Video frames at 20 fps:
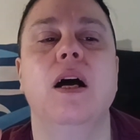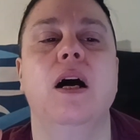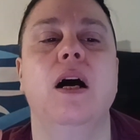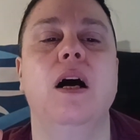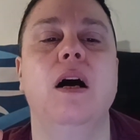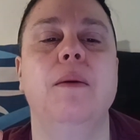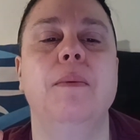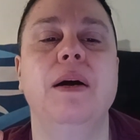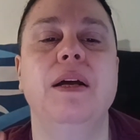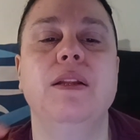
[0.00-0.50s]

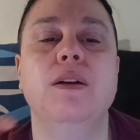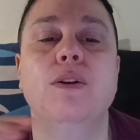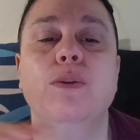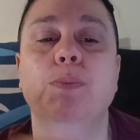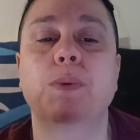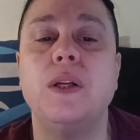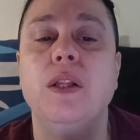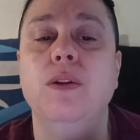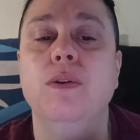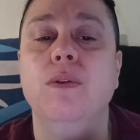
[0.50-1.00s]
And the earth
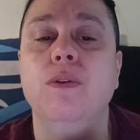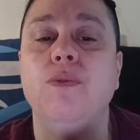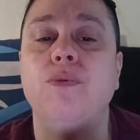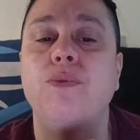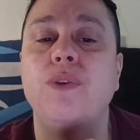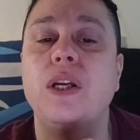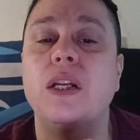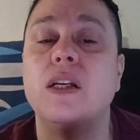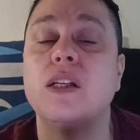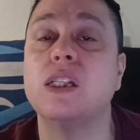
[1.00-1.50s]
beneath her
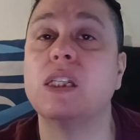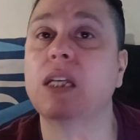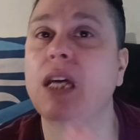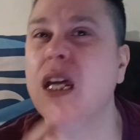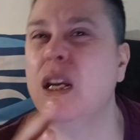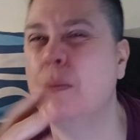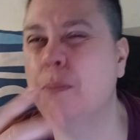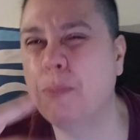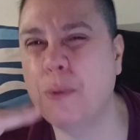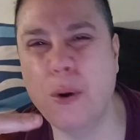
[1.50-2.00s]
feet is
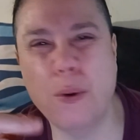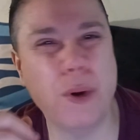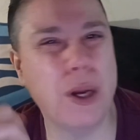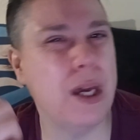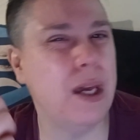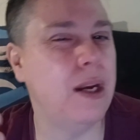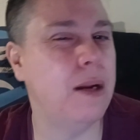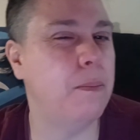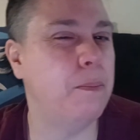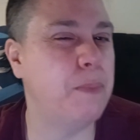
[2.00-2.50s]
kind of
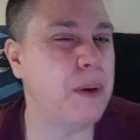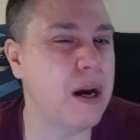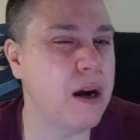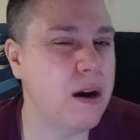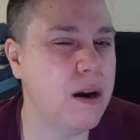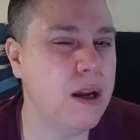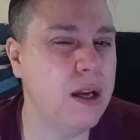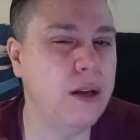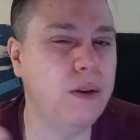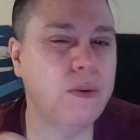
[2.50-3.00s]
broken and
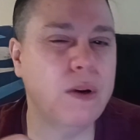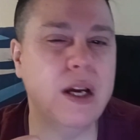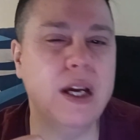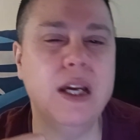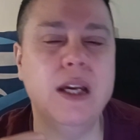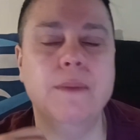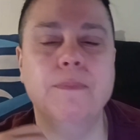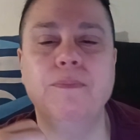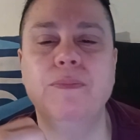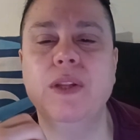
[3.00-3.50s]
barren,
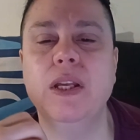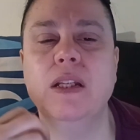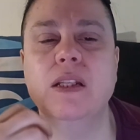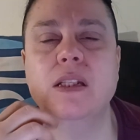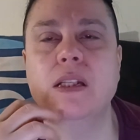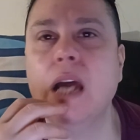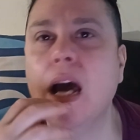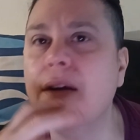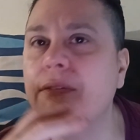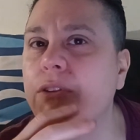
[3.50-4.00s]
right?
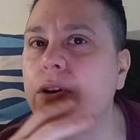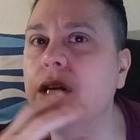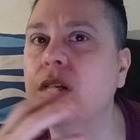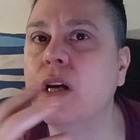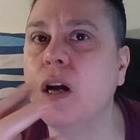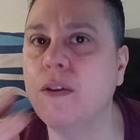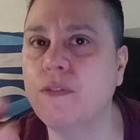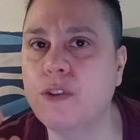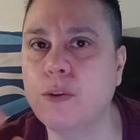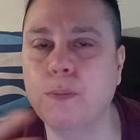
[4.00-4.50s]
It's not very
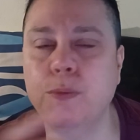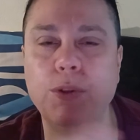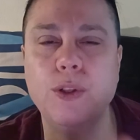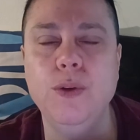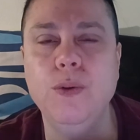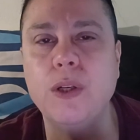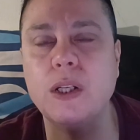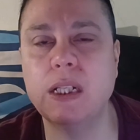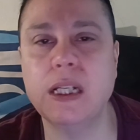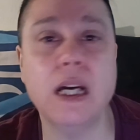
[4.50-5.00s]
comfortable.
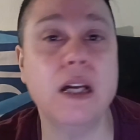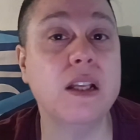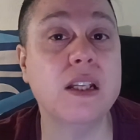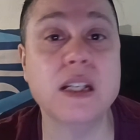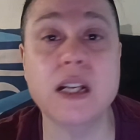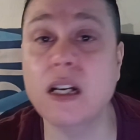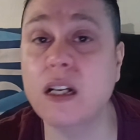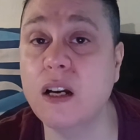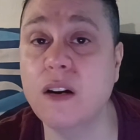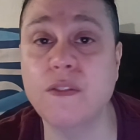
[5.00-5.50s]
You can tell it's
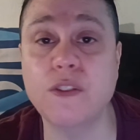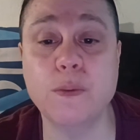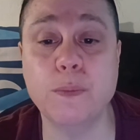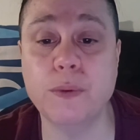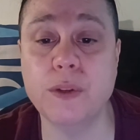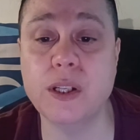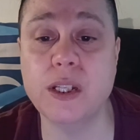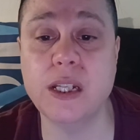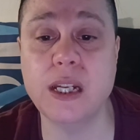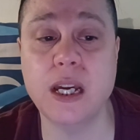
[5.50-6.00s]
not
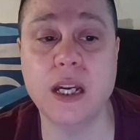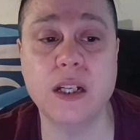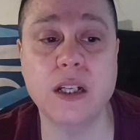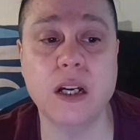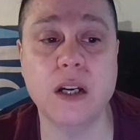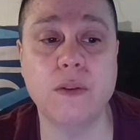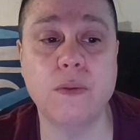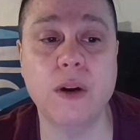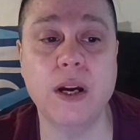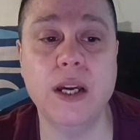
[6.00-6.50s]
comfortable to stand
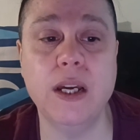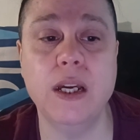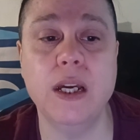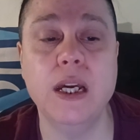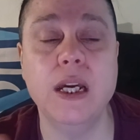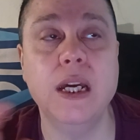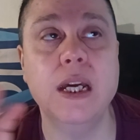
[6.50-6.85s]
on, right?